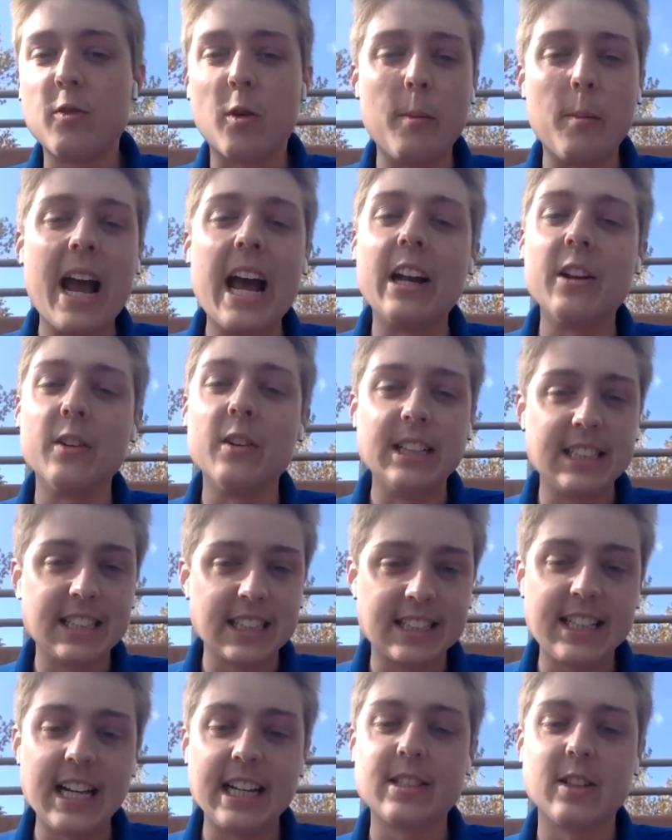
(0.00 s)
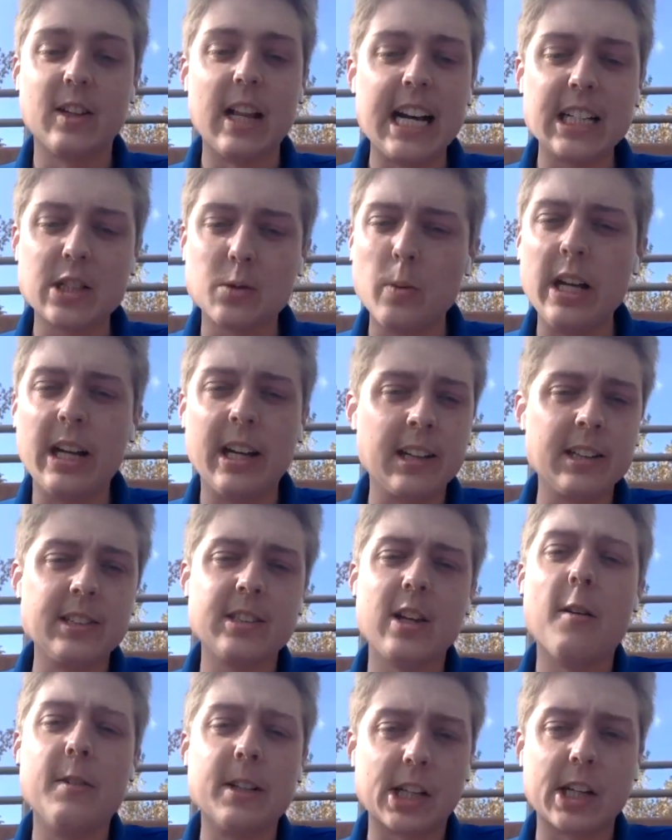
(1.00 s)
from handling the success last weekend,
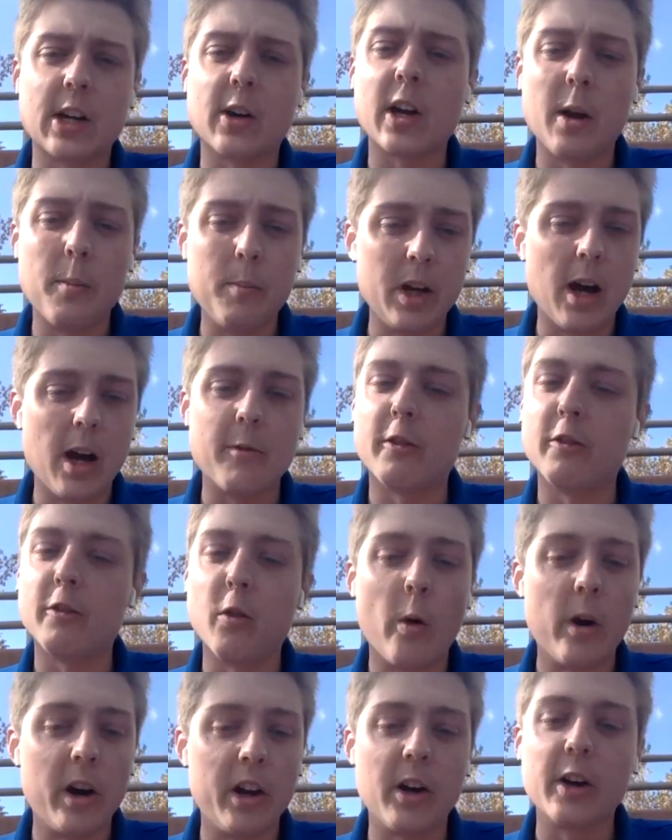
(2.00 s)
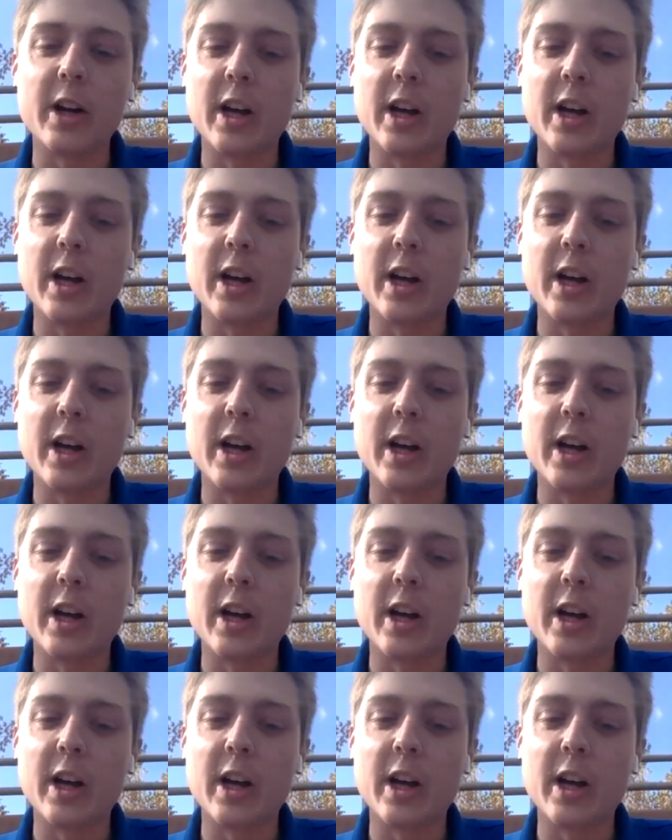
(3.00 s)
because obviously they're going to be up for Florida.